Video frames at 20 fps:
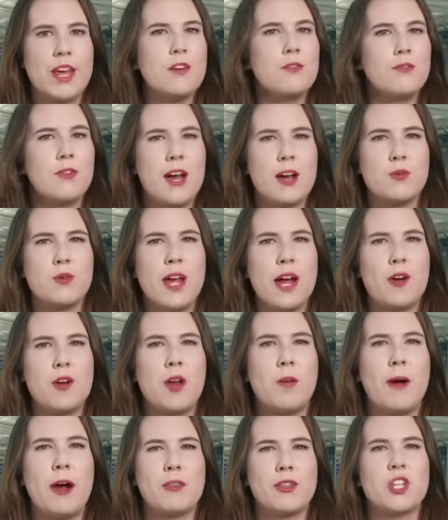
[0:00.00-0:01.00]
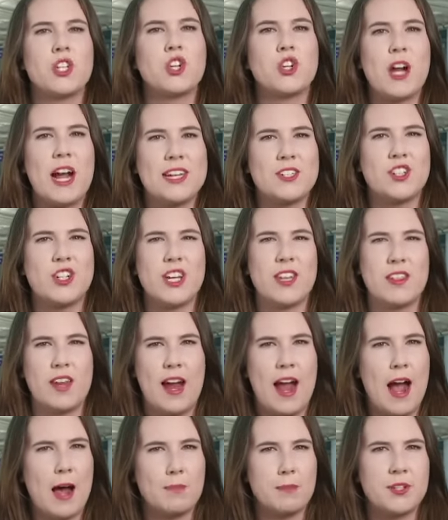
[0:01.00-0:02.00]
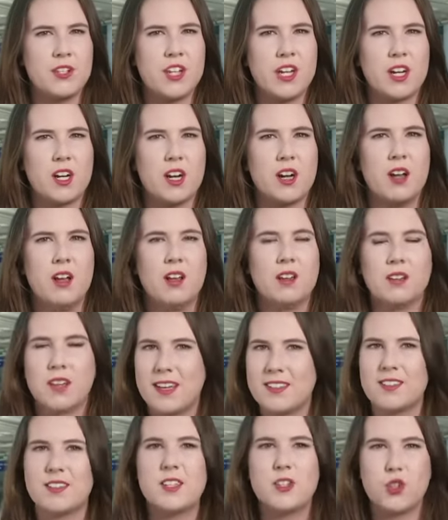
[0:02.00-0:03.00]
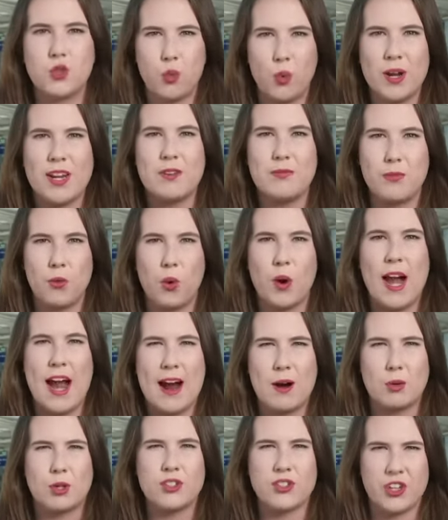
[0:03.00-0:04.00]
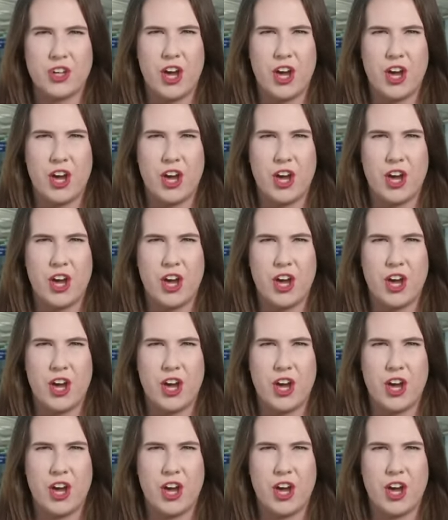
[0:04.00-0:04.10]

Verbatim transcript: they found out about the tragedy that happened here less than 24 hours